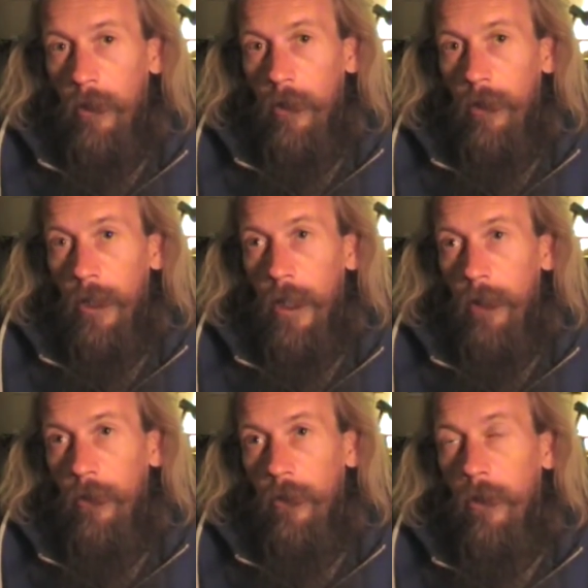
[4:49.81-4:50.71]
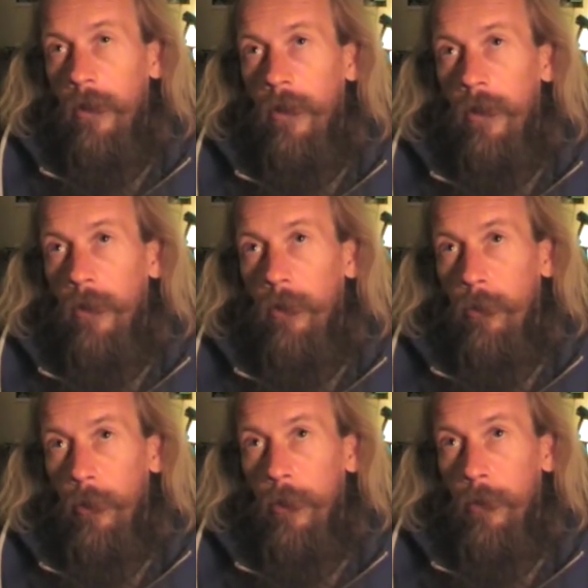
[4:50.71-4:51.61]
on the edge
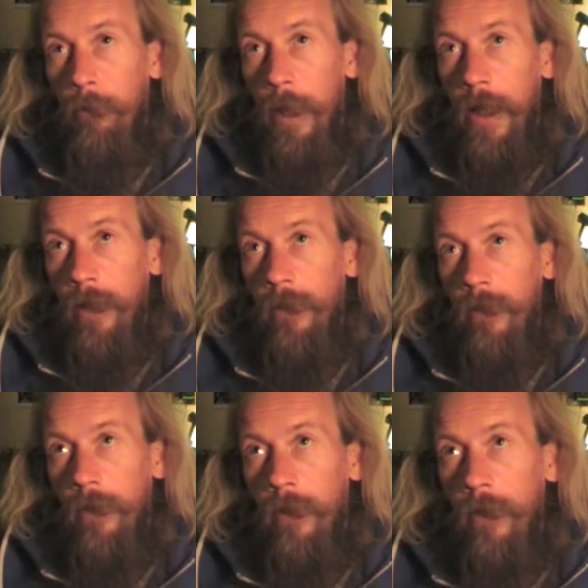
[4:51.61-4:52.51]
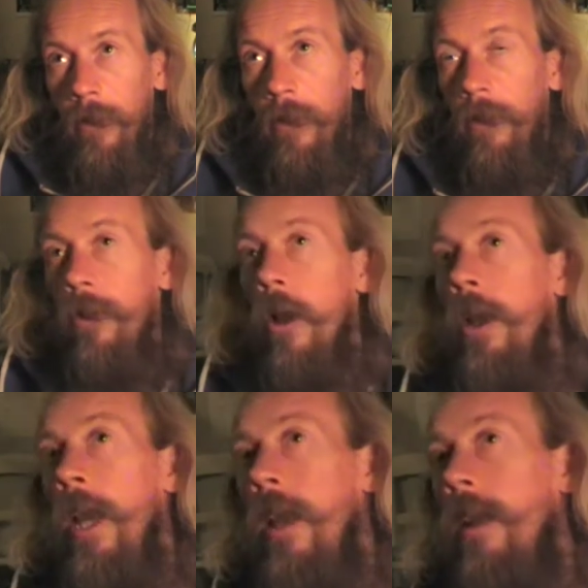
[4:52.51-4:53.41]
were the bears. You got
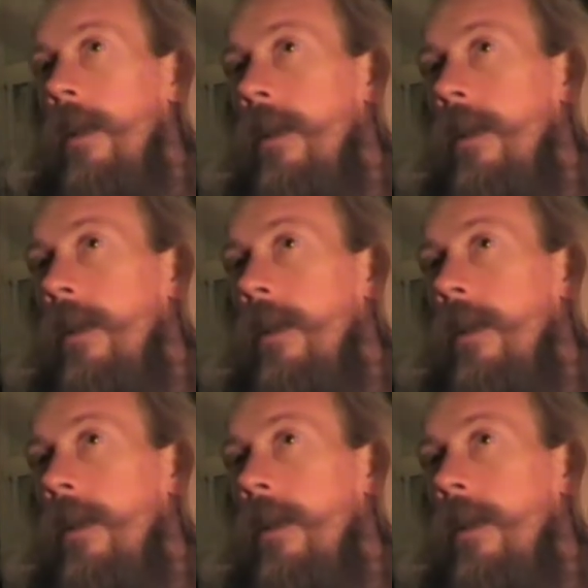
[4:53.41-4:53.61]
it?